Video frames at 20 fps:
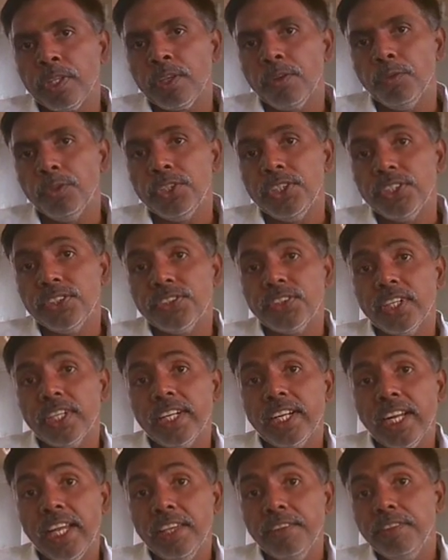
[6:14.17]
which is the
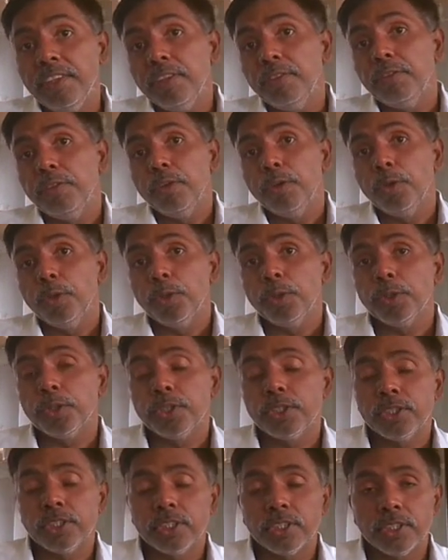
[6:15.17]
driving
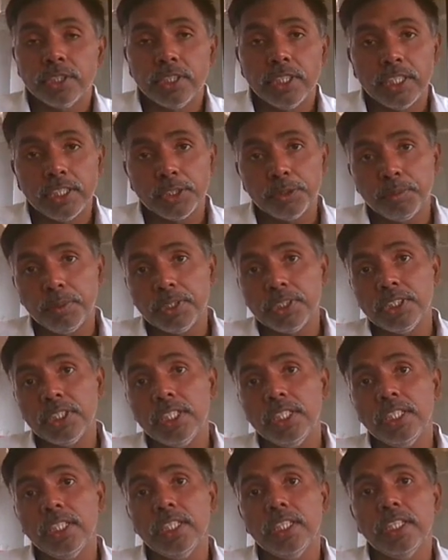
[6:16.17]
force
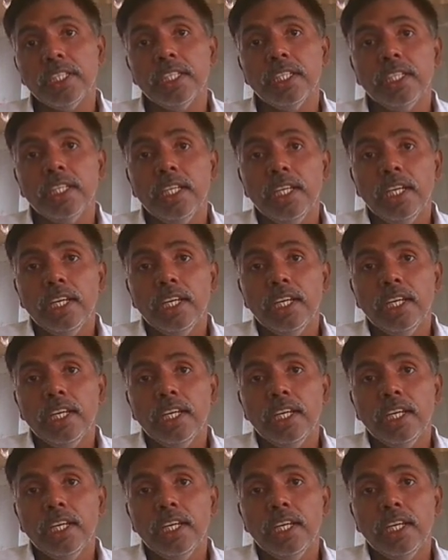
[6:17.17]
especially